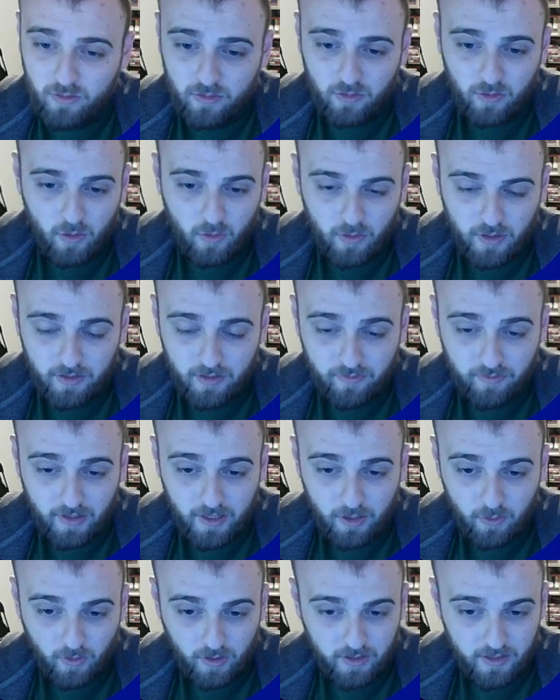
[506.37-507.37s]
know if
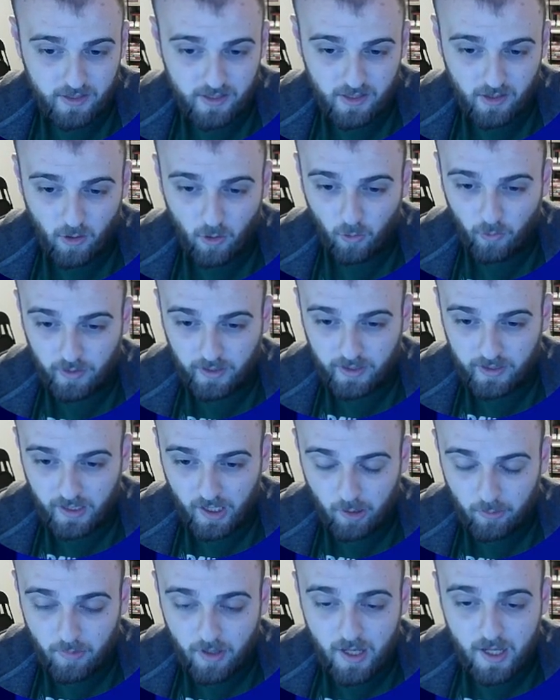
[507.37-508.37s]
anyone is owning
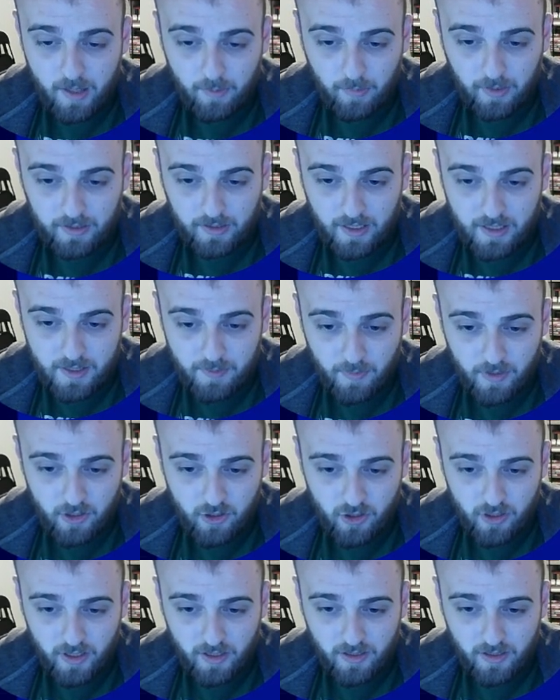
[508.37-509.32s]
Raum, but let's mention it.